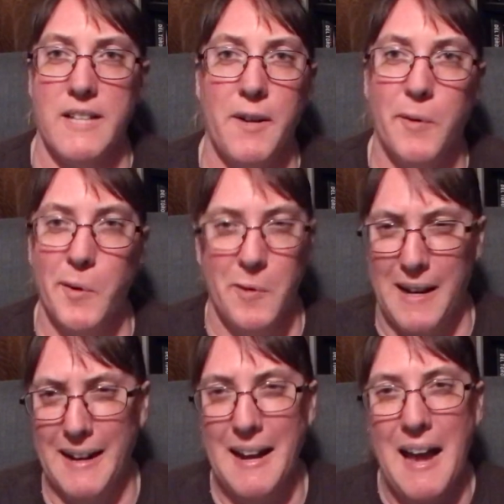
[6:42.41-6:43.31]
I don't know
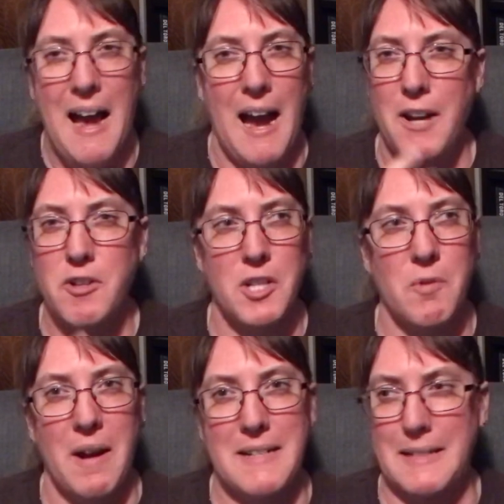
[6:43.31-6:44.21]
why. I usually
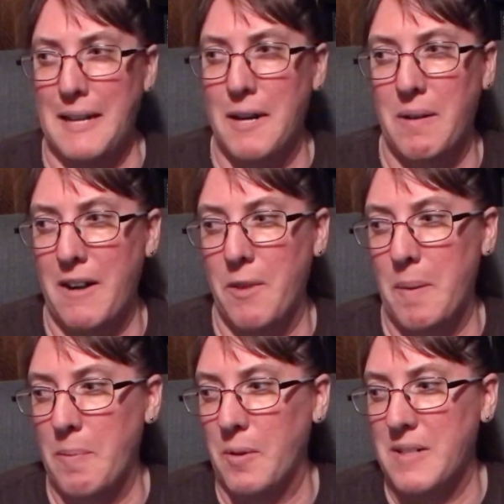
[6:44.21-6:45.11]
wait to hear what other
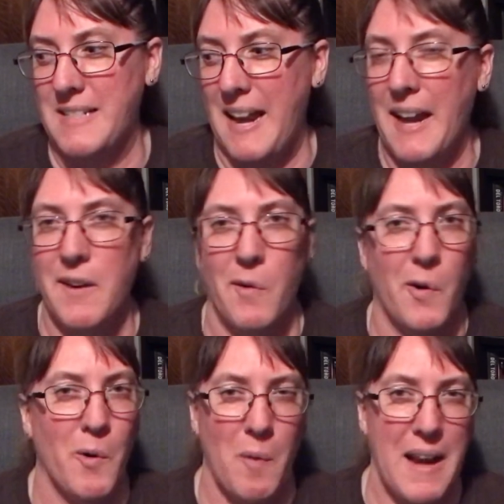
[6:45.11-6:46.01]
people are saying
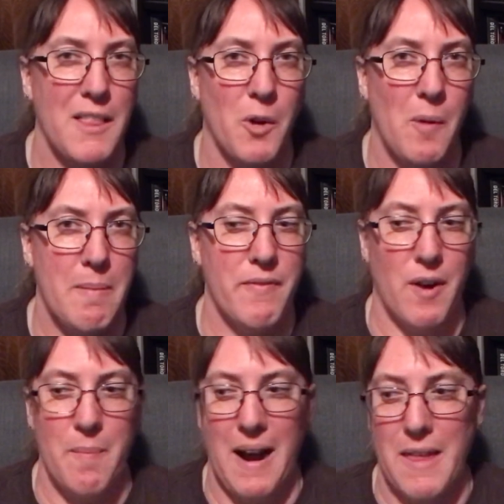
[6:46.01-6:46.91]
or wait a little while
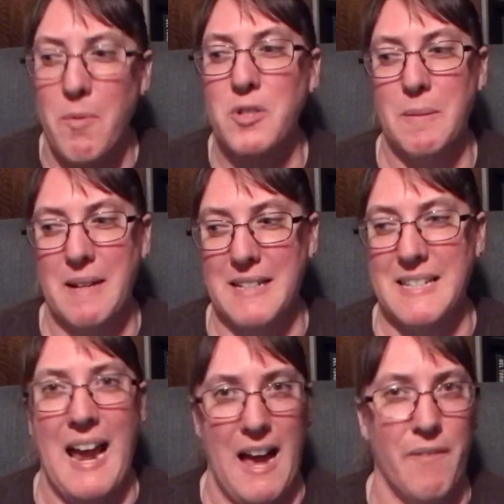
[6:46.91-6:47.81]
before I buy them, mostly because
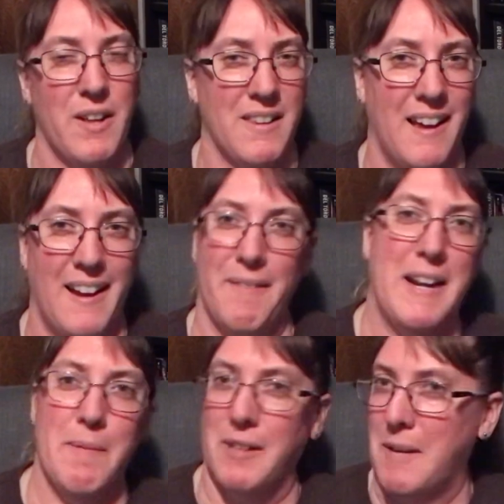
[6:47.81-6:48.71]
I have a lot. I
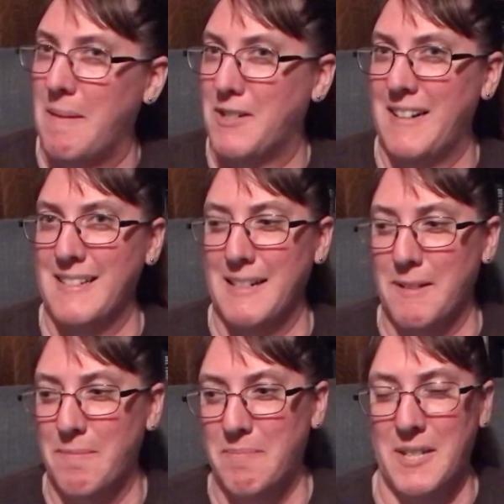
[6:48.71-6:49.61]
keep looking at my
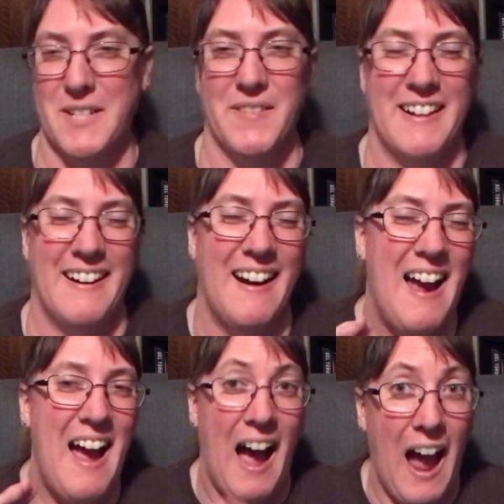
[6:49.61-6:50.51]
translated books over here.
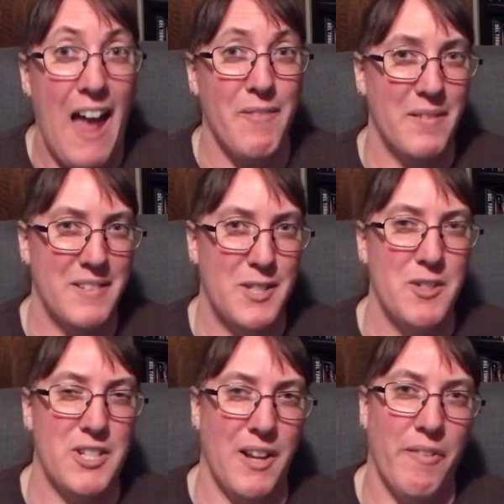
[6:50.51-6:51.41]
I have two
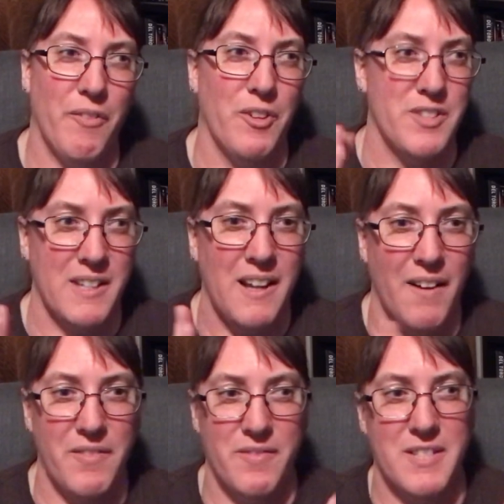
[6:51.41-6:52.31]
shelfuls
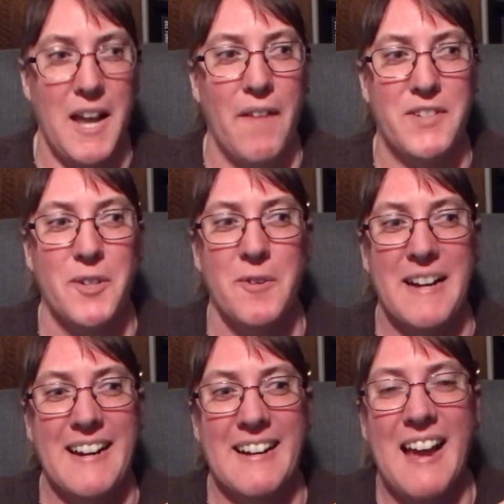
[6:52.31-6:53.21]
of stuff to
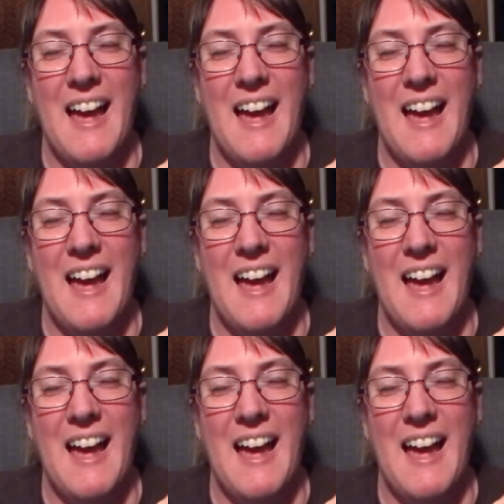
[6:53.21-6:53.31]
read.